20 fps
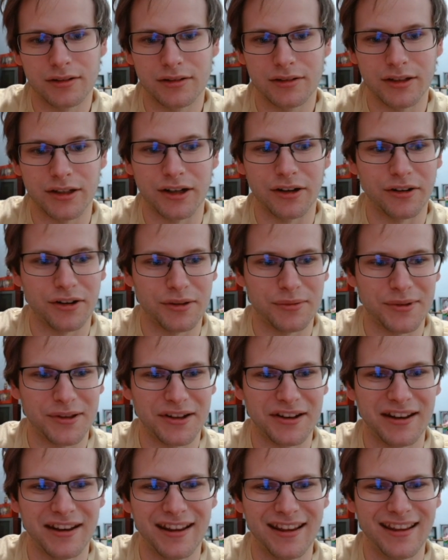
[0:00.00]
You know what I mean?
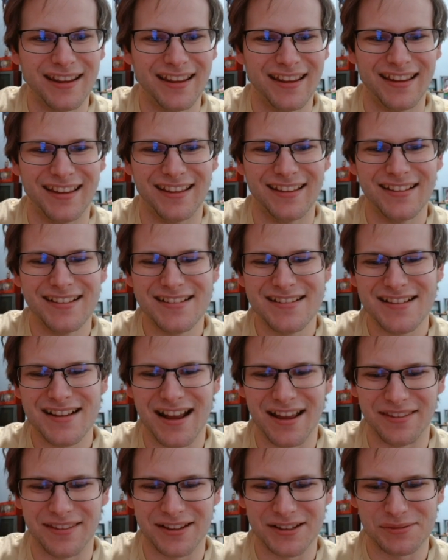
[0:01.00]

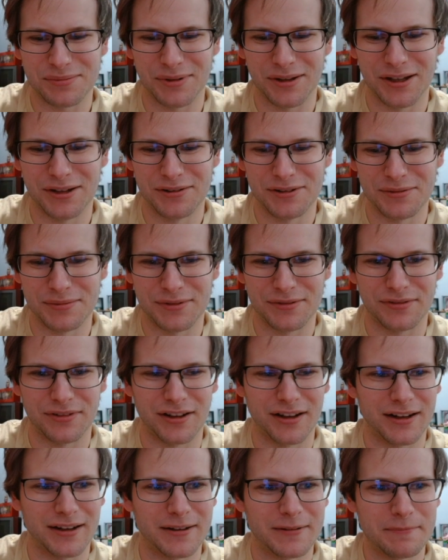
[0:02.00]
And things probably would have been
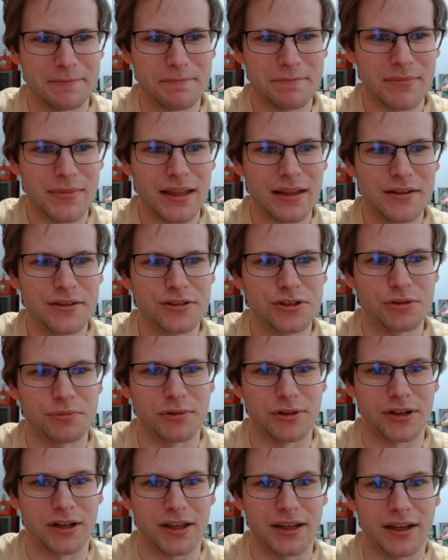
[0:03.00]
fine. Super
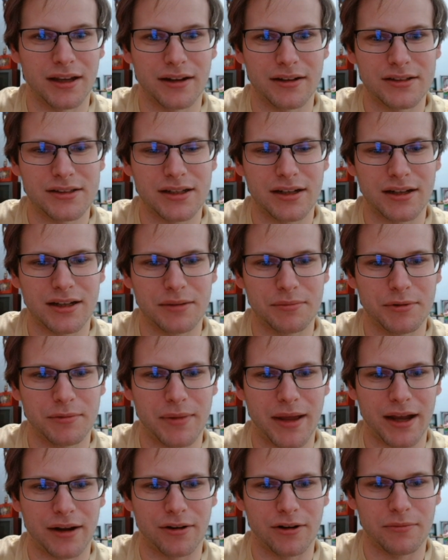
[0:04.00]
Ducky gonna set a couple
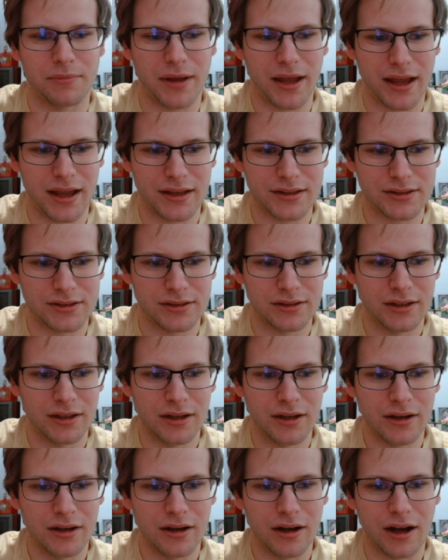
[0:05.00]
back row pass.
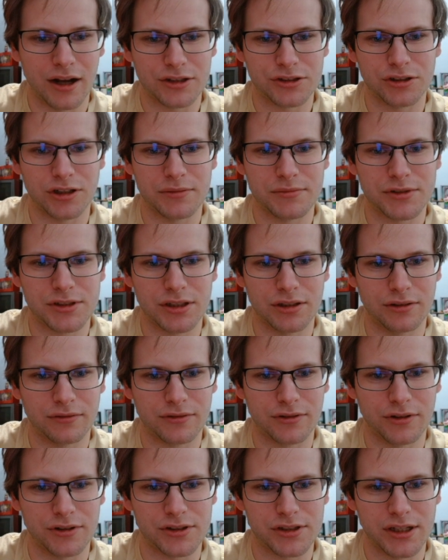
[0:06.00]
Ashram's still, of
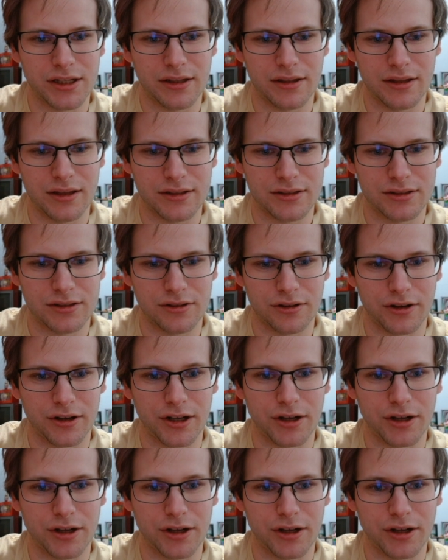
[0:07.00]
course, in this. They're going to